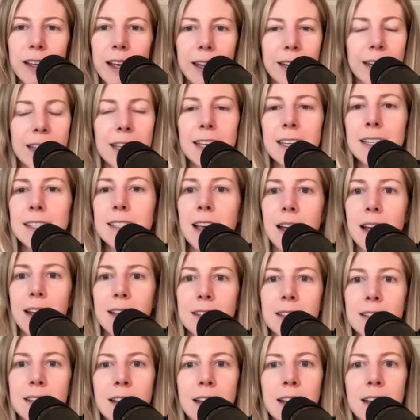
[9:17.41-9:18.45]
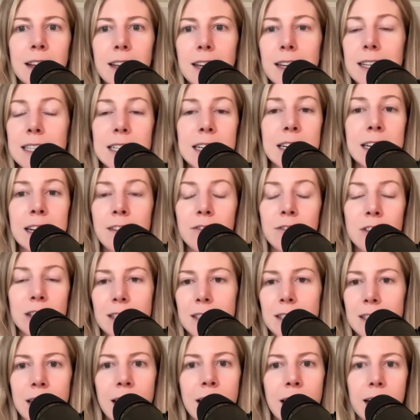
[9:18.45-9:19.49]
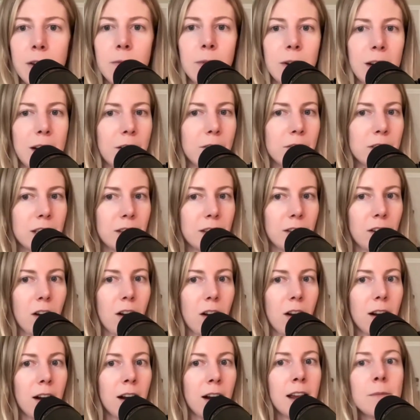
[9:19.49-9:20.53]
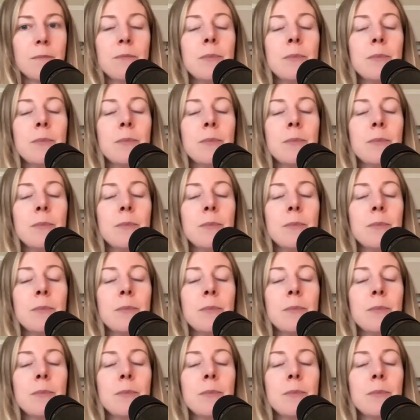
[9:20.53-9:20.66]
And he says he didn't even see anyone else in the car.